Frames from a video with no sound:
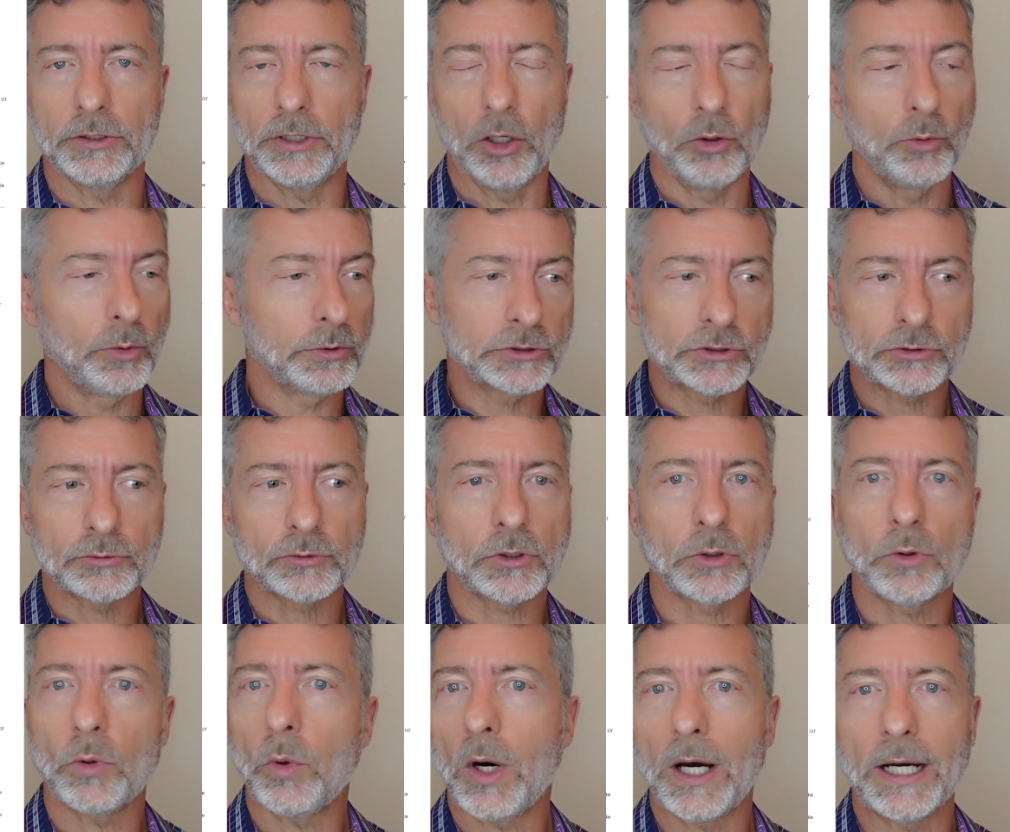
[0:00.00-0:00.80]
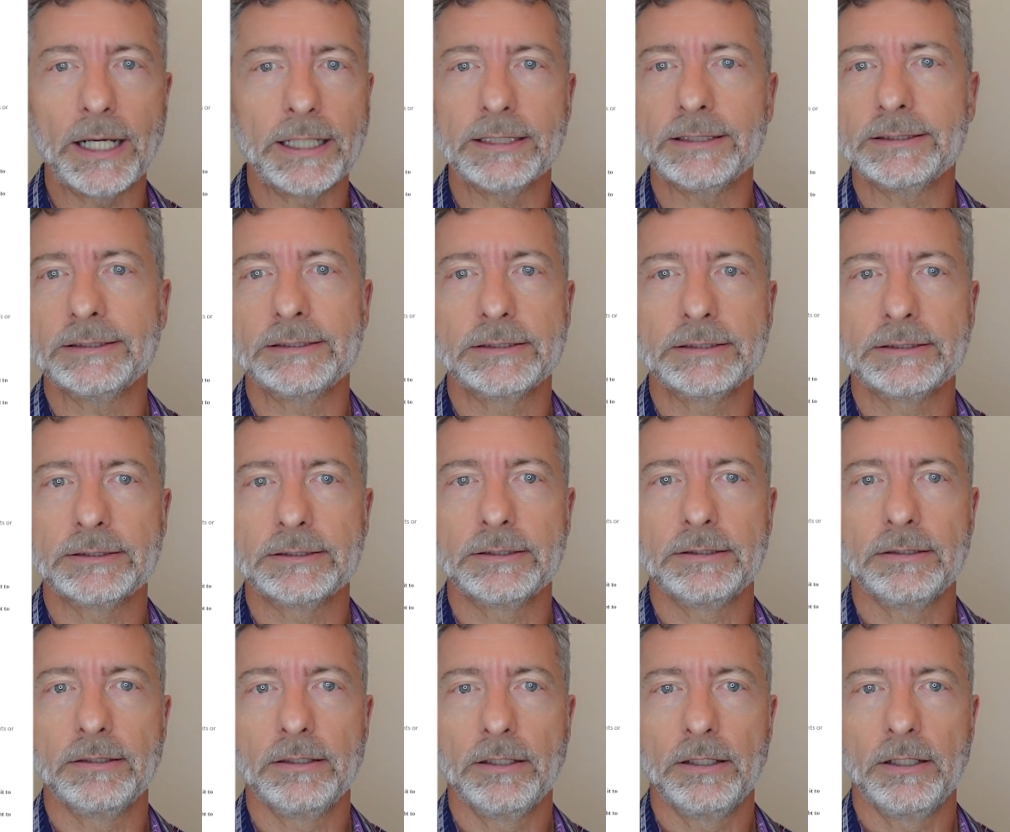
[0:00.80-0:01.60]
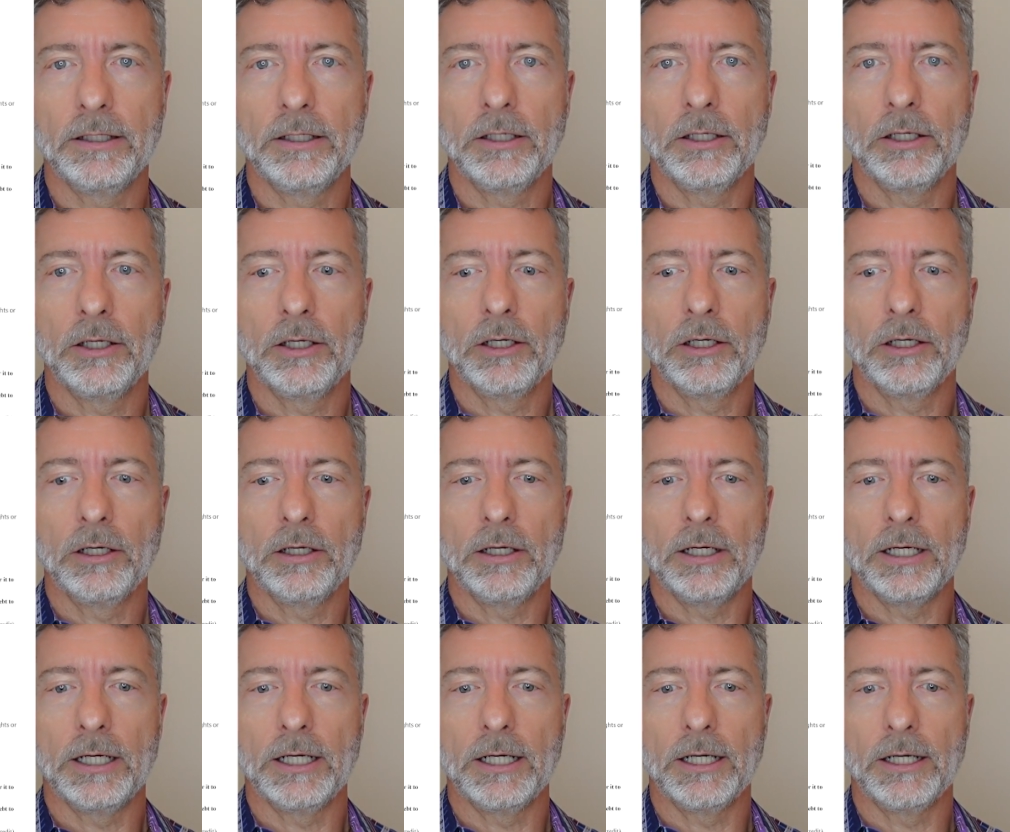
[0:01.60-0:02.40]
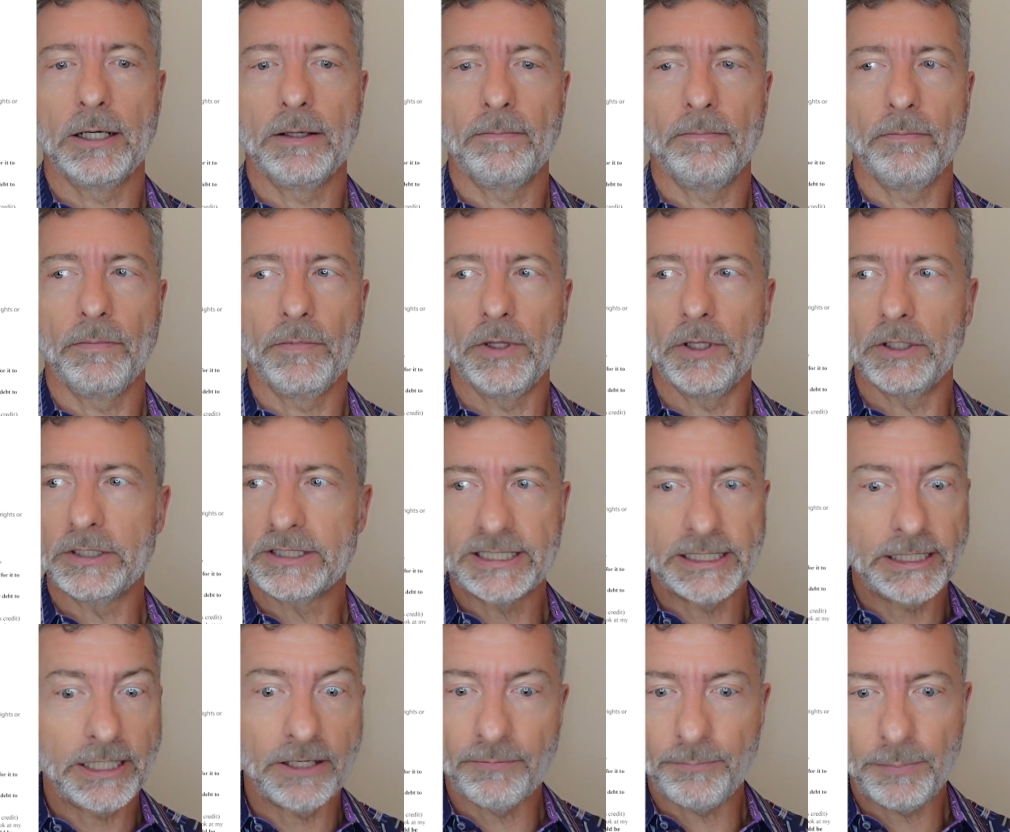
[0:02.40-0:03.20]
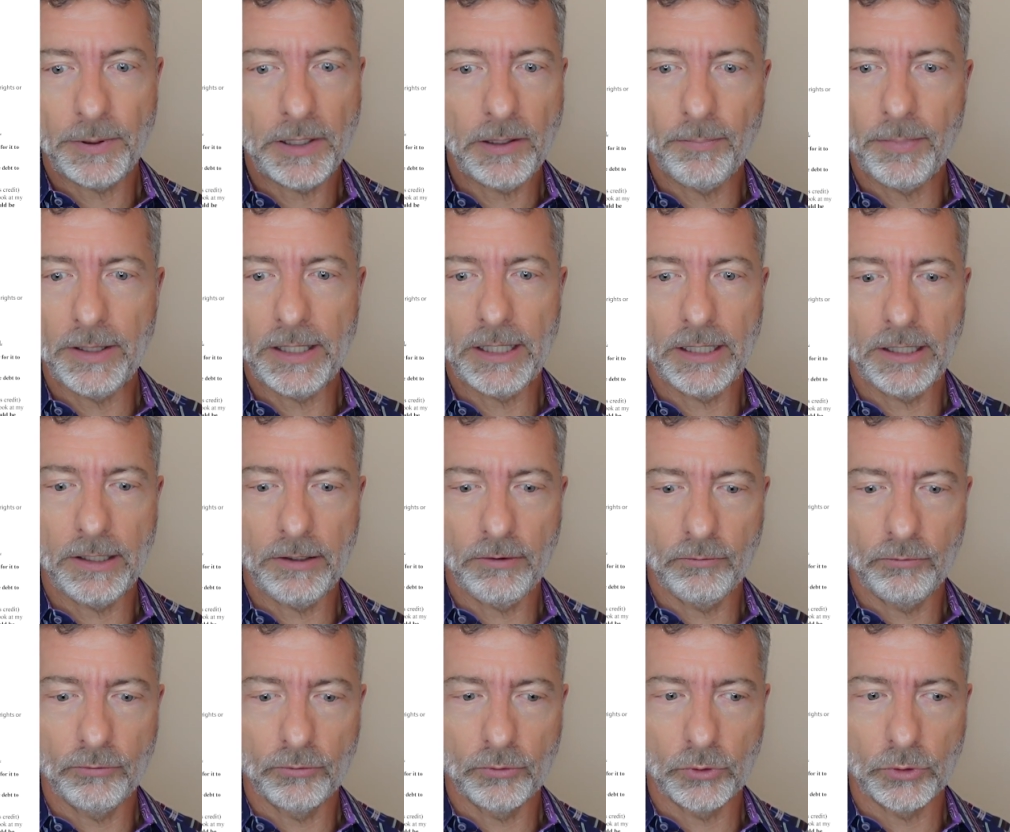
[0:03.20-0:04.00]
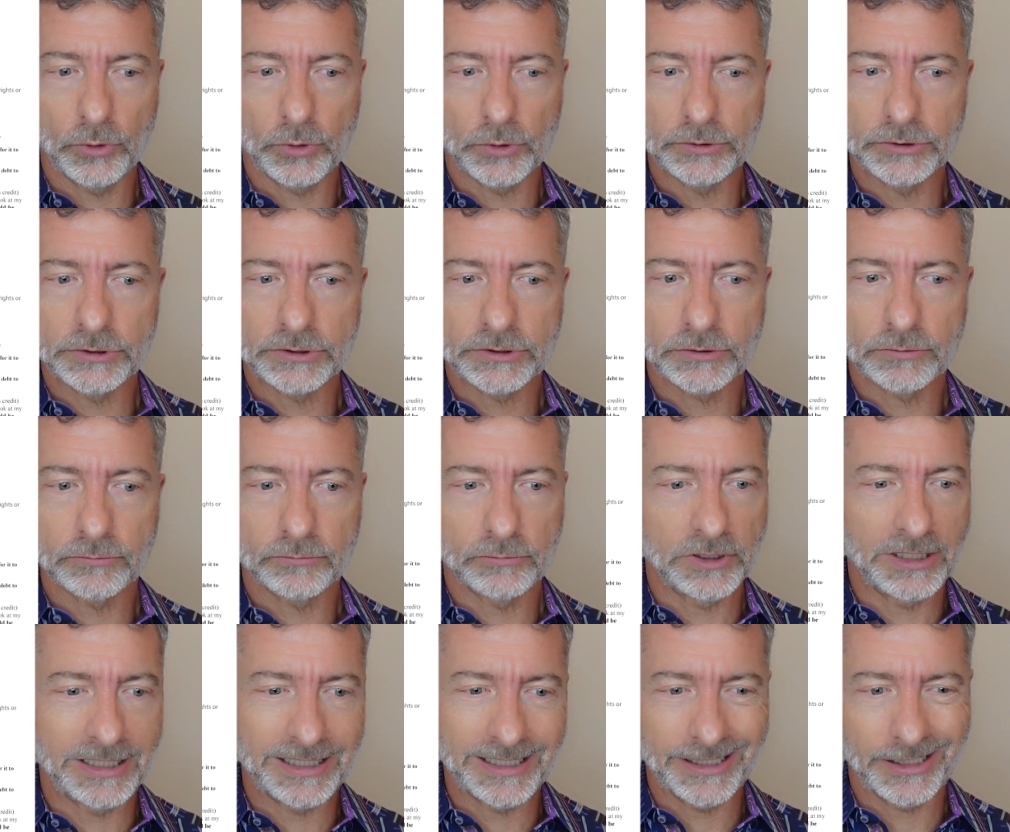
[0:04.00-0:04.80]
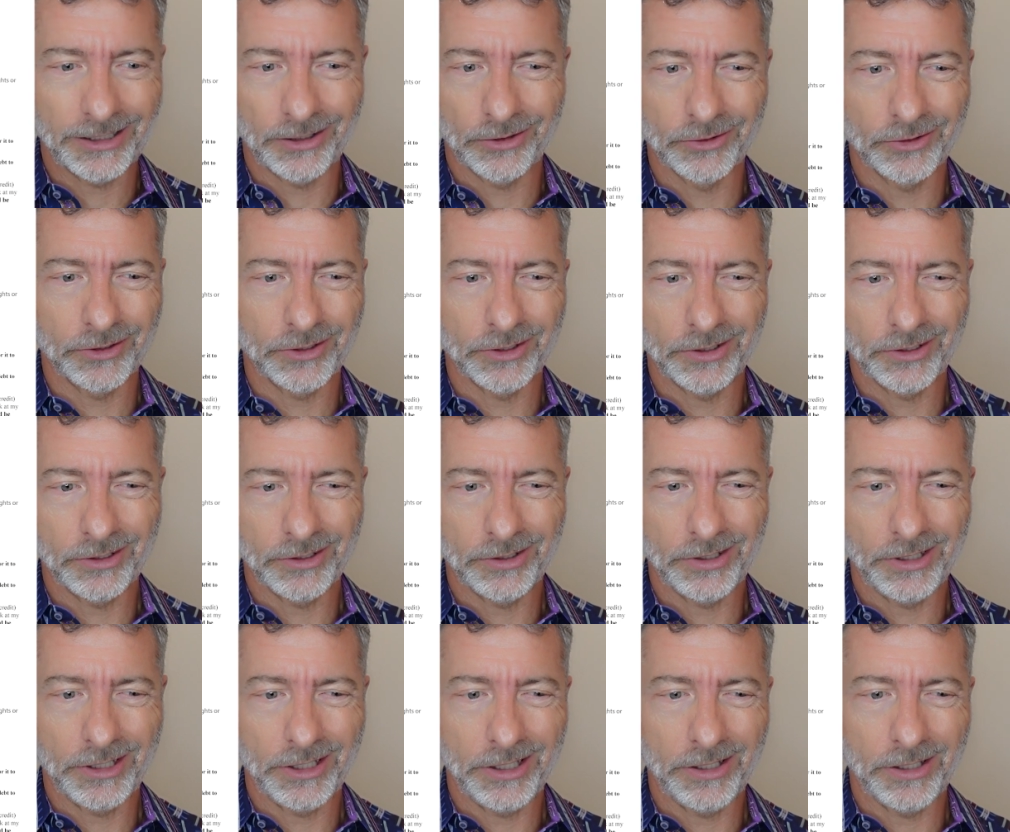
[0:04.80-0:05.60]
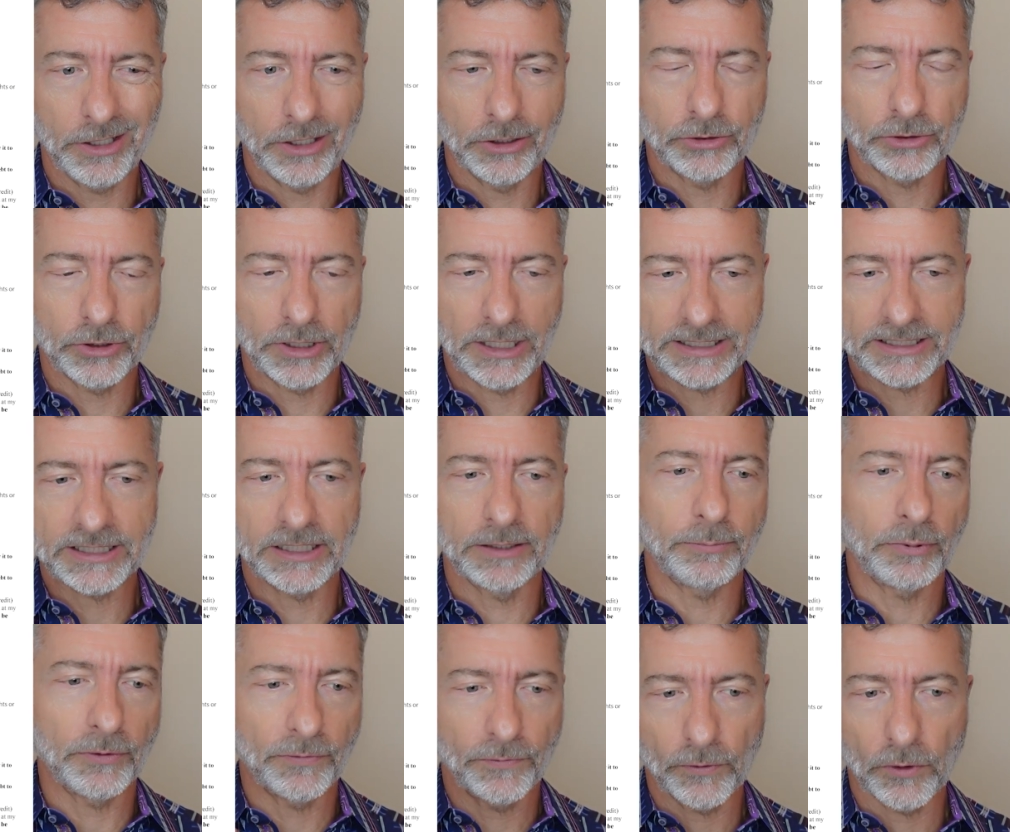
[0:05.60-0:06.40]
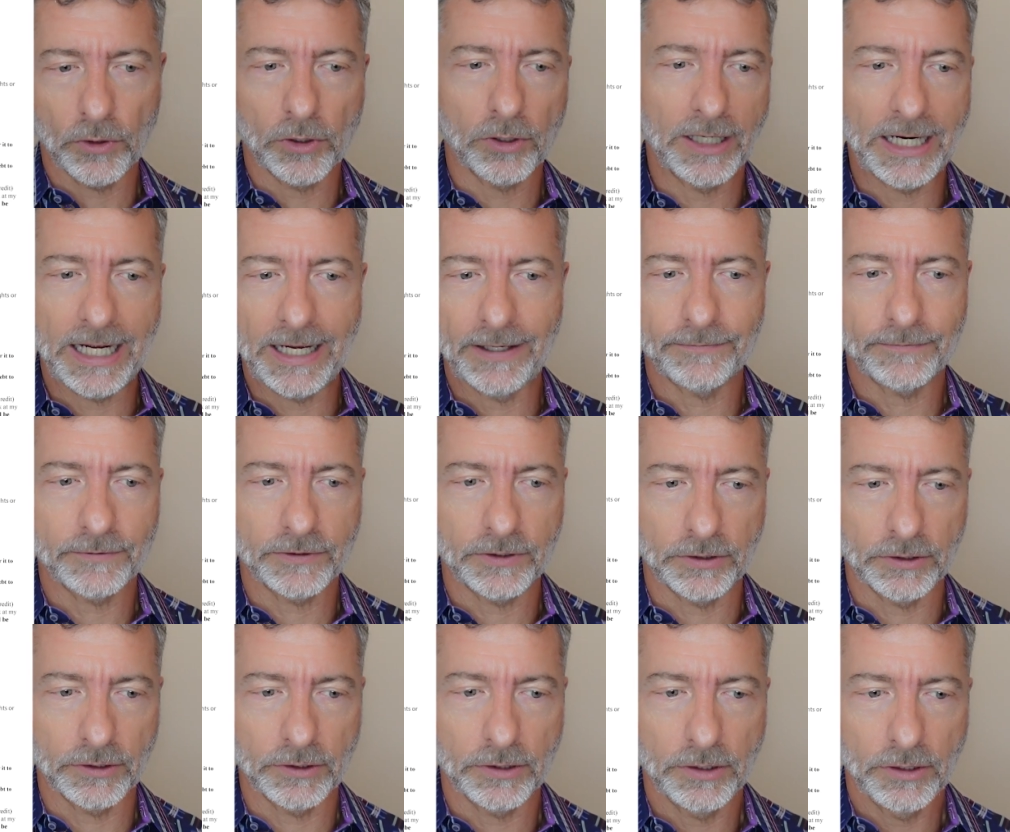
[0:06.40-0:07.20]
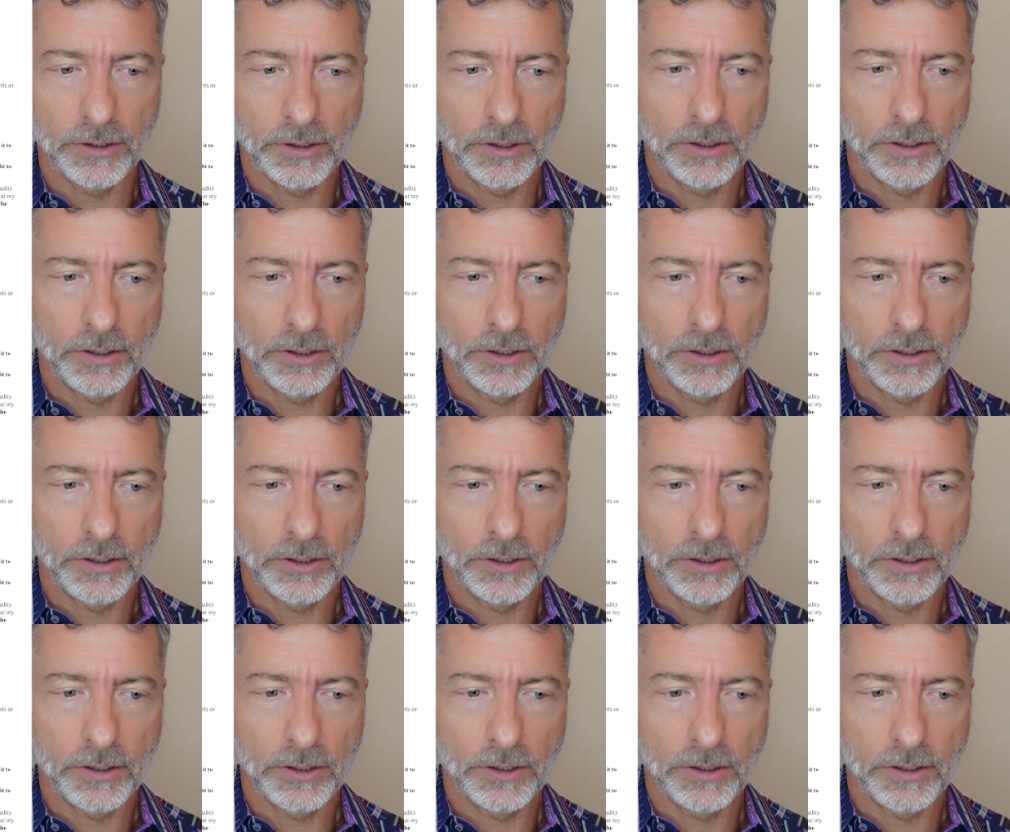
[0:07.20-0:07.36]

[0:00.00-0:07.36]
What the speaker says: No one's required. The CFPB rules really don't address it before or after.